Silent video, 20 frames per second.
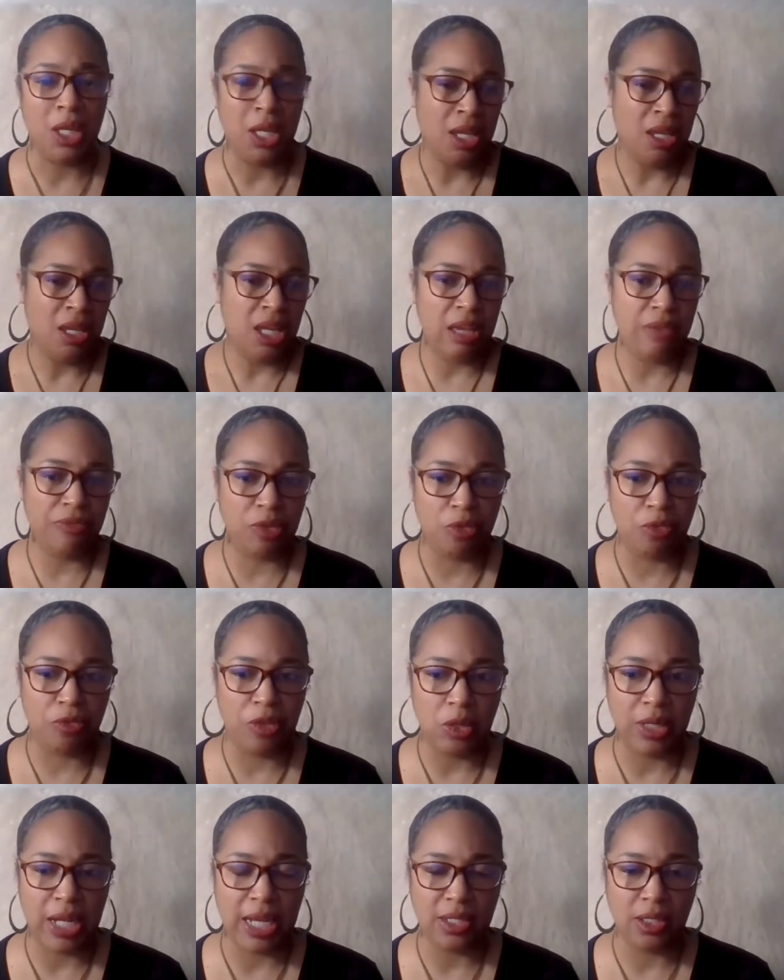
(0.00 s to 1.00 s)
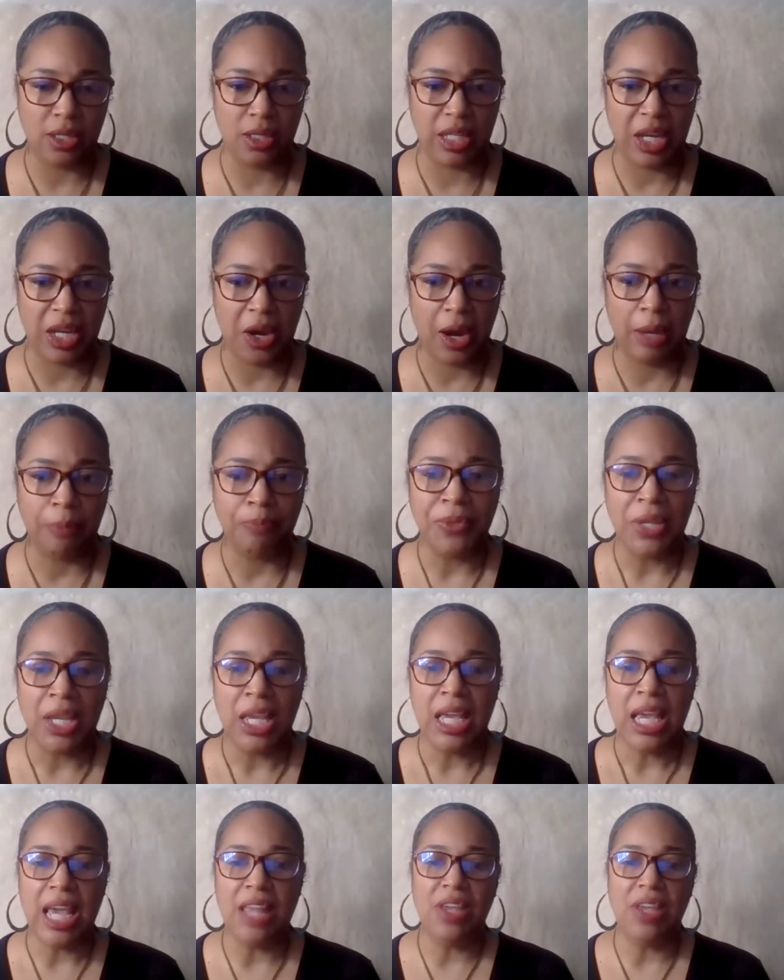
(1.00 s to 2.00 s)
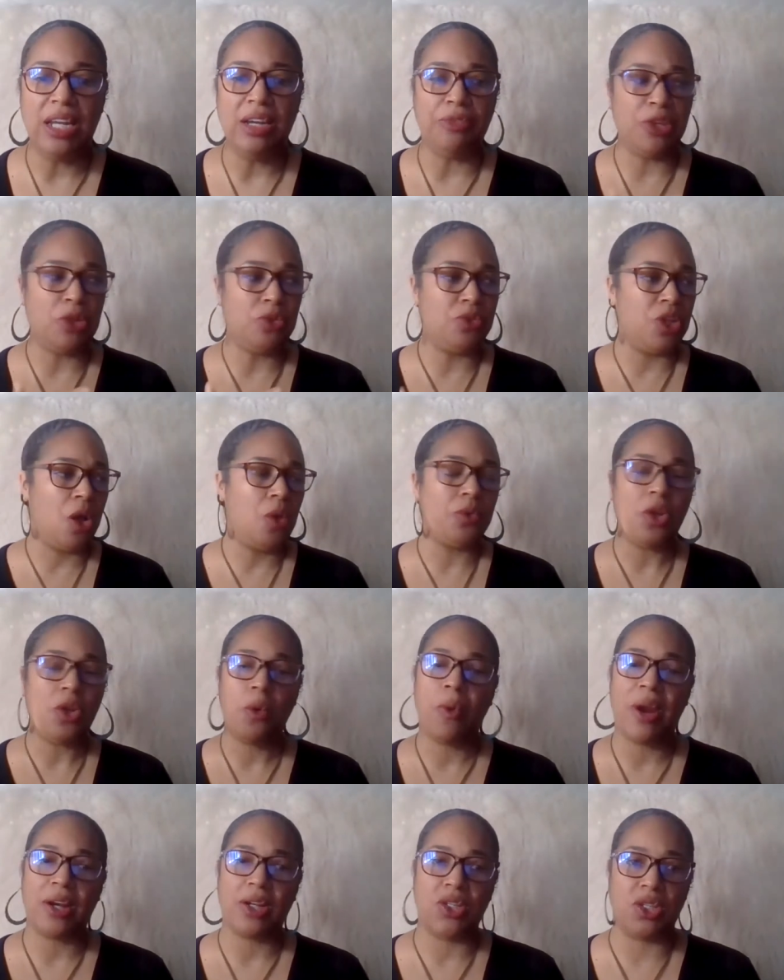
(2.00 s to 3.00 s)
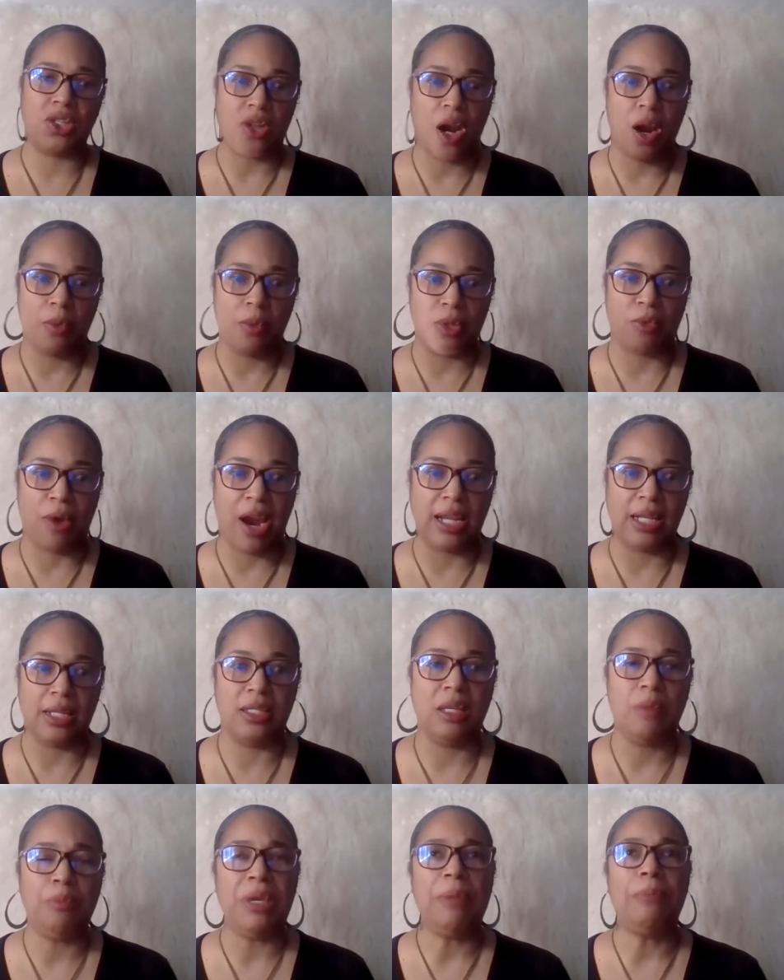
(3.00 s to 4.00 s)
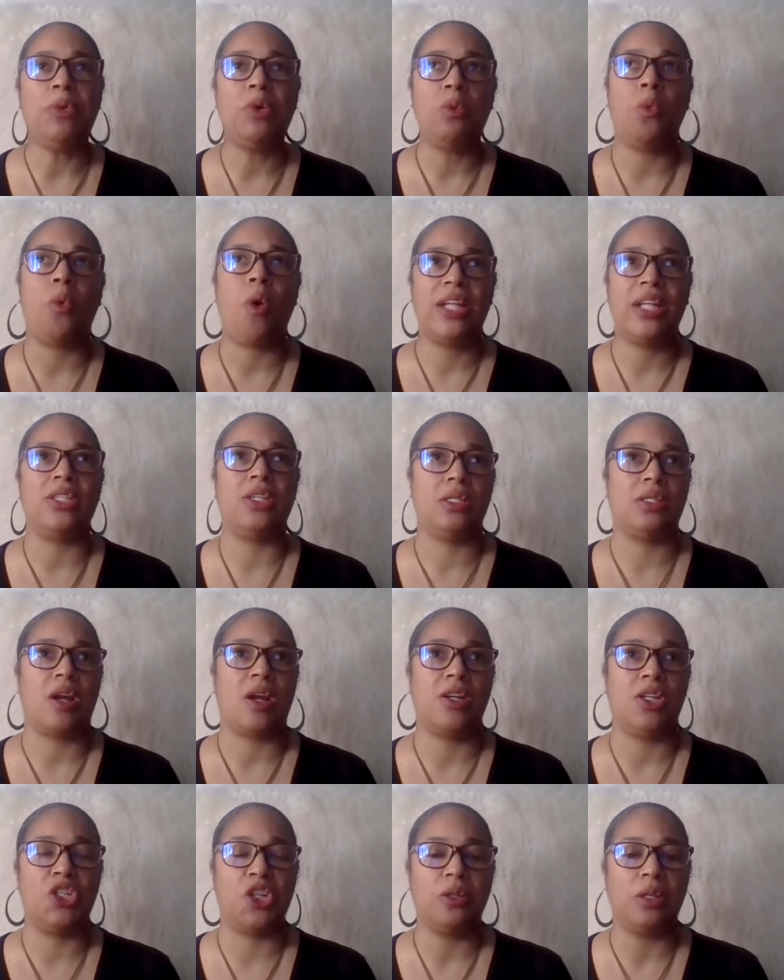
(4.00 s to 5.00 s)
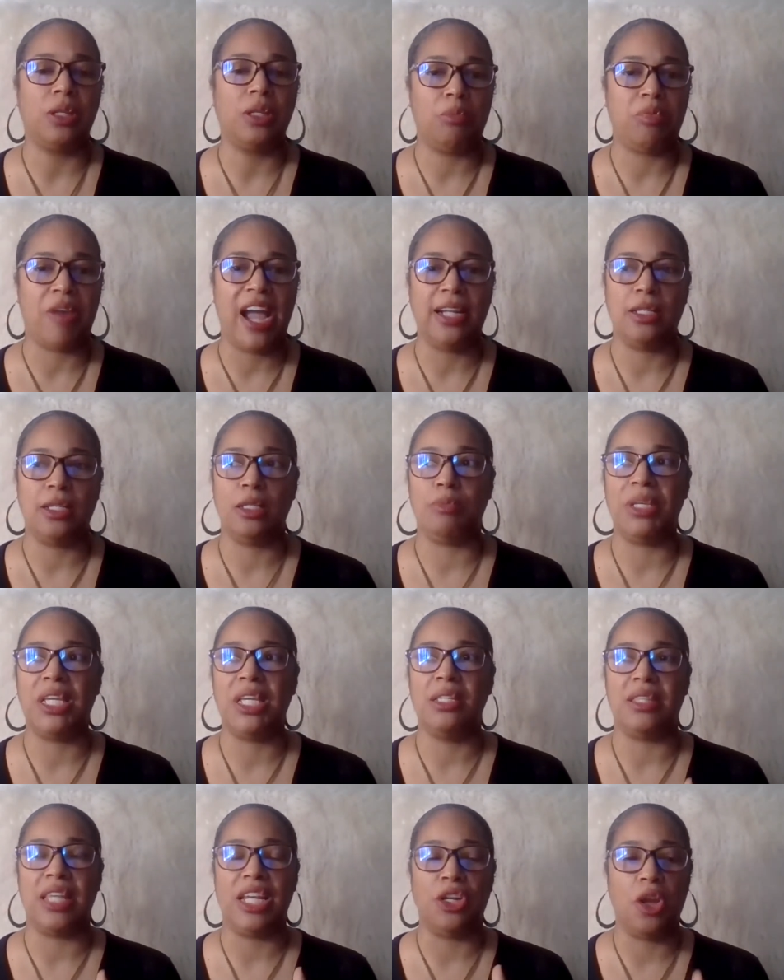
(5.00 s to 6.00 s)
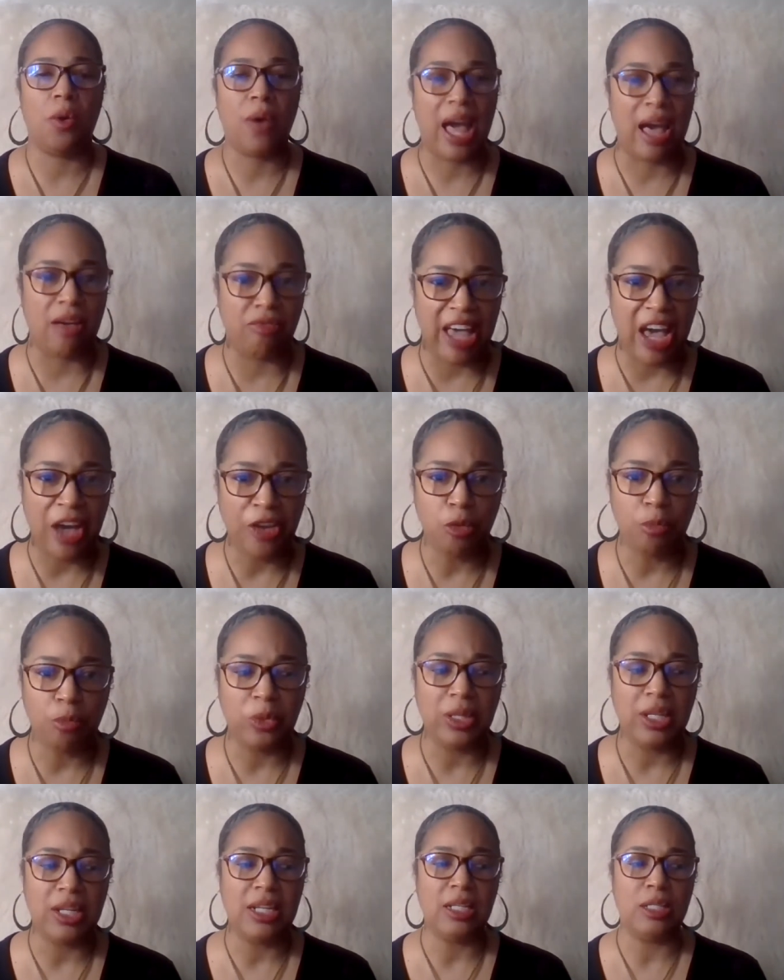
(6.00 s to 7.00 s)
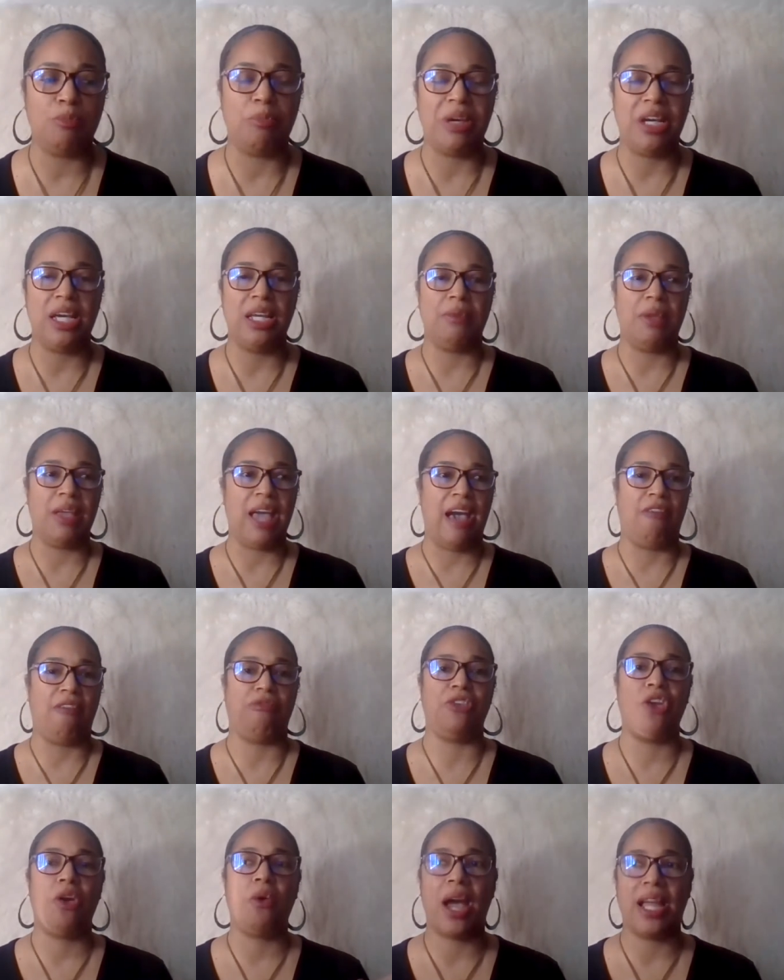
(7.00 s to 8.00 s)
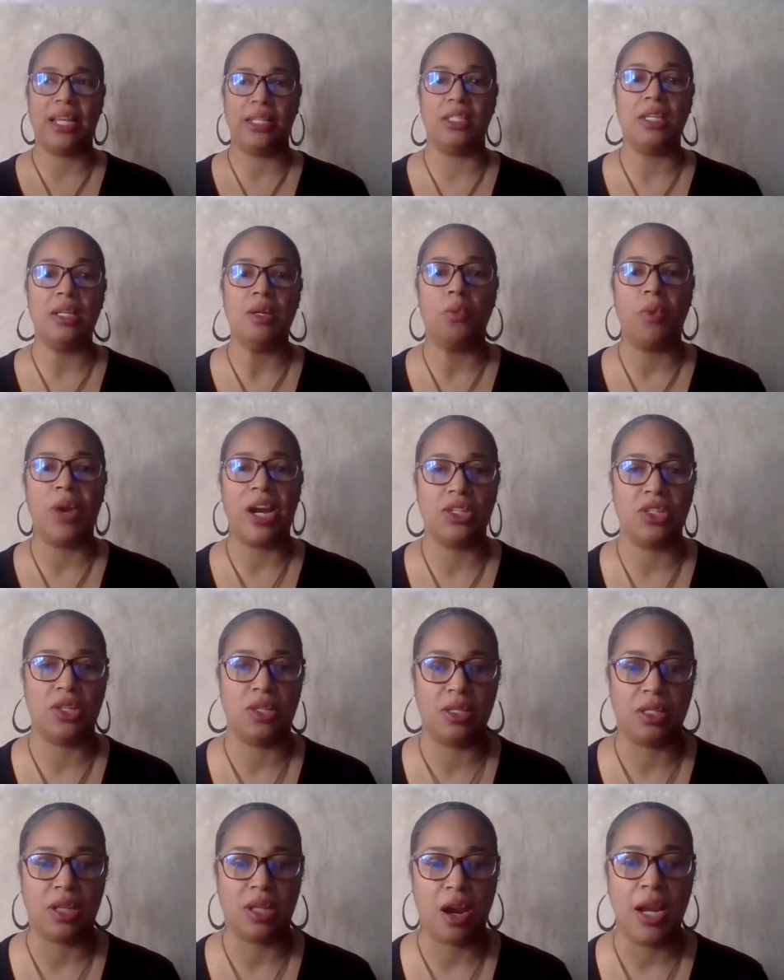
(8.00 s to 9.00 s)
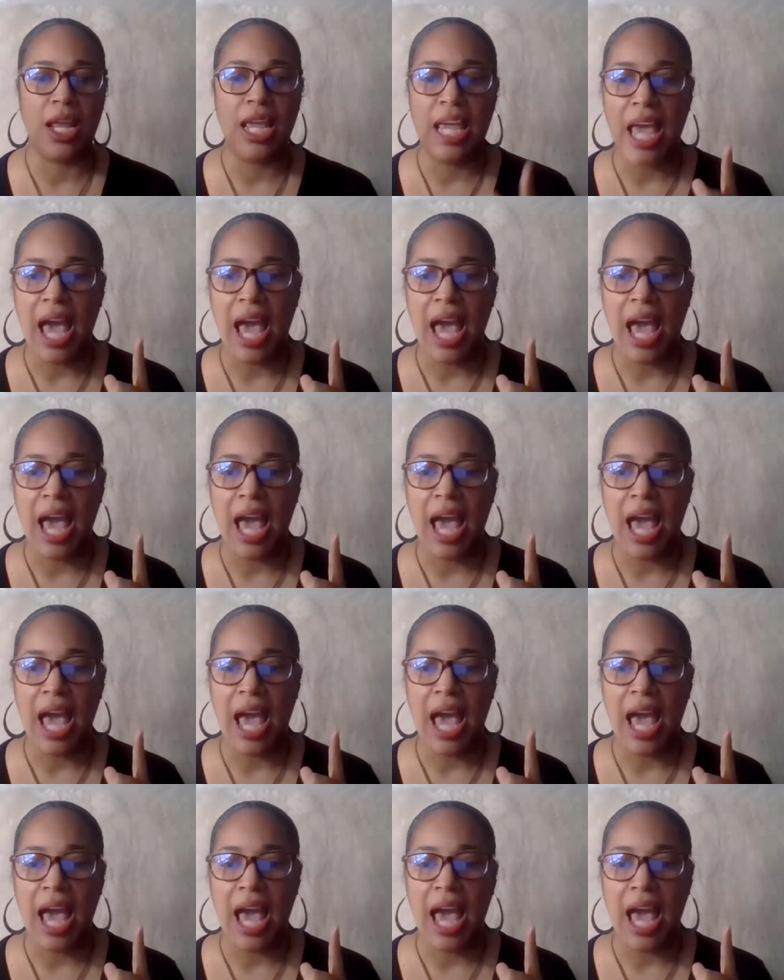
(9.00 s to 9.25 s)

if you feel necessary. And then if you don't know where to start with writing, some people want to start a journaling practice because they know how valuable it is, but have no idea where to start.